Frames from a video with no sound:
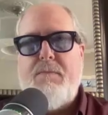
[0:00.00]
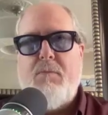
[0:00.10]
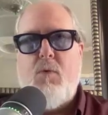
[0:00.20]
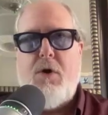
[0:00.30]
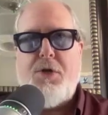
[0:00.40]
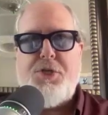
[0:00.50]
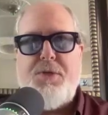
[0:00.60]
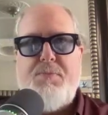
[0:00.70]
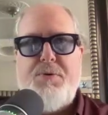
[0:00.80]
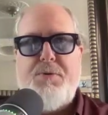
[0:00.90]
Walsh
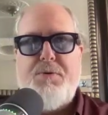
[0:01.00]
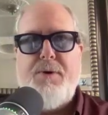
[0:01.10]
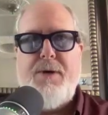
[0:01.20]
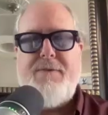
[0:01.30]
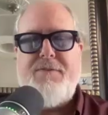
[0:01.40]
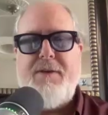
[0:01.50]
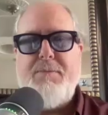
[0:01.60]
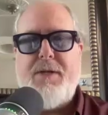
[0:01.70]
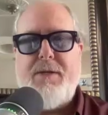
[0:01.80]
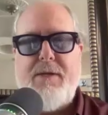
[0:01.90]
and Pool seem
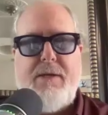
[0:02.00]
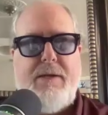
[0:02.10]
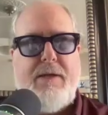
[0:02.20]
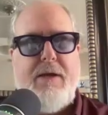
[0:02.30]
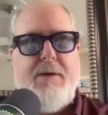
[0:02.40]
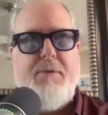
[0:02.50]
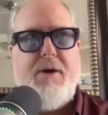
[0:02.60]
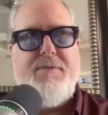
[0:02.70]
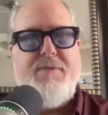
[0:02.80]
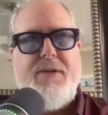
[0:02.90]
to come
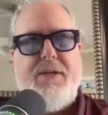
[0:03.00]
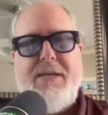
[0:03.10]
off of it.